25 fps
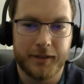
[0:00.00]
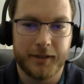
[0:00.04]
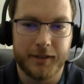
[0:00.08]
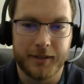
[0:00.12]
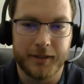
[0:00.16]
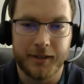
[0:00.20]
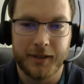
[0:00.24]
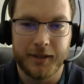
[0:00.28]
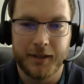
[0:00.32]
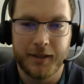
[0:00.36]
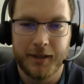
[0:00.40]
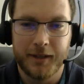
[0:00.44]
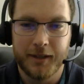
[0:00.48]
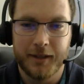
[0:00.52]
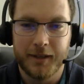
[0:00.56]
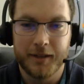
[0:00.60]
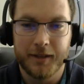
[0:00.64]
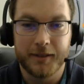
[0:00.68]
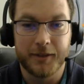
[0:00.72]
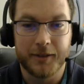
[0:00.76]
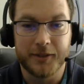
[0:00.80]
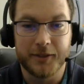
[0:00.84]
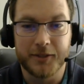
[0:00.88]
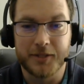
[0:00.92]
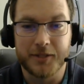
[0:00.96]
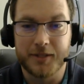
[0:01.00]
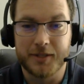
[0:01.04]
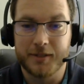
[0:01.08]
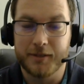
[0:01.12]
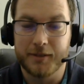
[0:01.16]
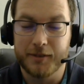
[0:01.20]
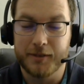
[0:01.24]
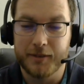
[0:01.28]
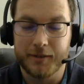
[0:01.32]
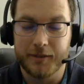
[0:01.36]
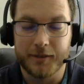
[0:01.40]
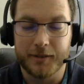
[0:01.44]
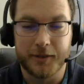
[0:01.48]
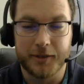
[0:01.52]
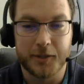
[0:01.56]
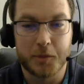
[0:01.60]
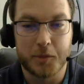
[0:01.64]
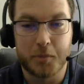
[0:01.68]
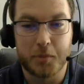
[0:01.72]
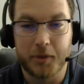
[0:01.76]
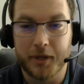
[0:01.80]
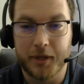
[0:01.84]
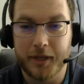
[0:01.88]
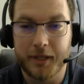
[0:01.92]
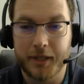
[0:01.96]
And There's
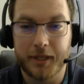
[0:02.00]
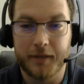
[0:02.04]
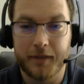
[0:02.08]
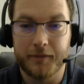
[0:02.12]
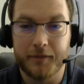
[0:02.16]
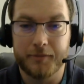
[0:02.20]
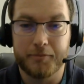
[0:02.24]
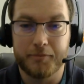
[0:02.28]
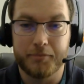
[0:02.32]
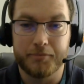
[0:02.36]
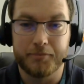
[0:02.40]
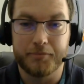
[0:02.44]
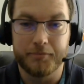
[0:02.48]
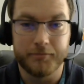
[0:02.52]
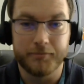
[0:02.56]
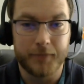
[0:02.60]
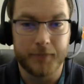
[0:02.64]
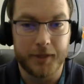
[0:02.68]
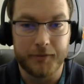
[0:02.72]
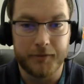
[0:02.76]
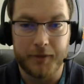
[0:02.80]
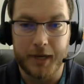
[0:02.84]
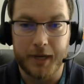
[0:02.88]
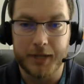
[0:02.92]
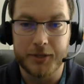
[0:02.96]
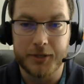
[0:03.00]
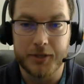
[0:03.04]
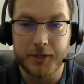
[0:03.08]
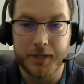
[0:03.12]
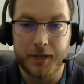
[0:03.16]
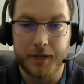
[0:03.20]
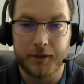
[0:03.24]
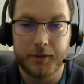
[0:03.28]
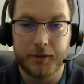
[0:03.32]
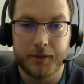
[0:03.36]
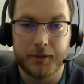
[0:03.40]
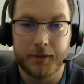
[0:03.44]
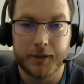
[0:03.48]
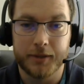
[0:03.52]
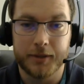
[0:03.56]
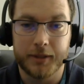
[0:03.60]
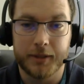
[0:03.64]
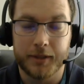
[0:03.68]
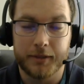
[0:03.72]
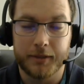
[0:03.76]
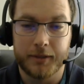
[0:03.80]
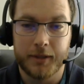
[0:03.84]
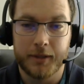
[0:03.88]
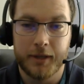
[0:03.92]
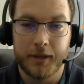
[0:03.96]
there's plenty of advisors out there
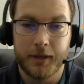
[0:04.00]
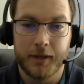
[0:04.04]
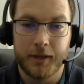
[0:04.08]
that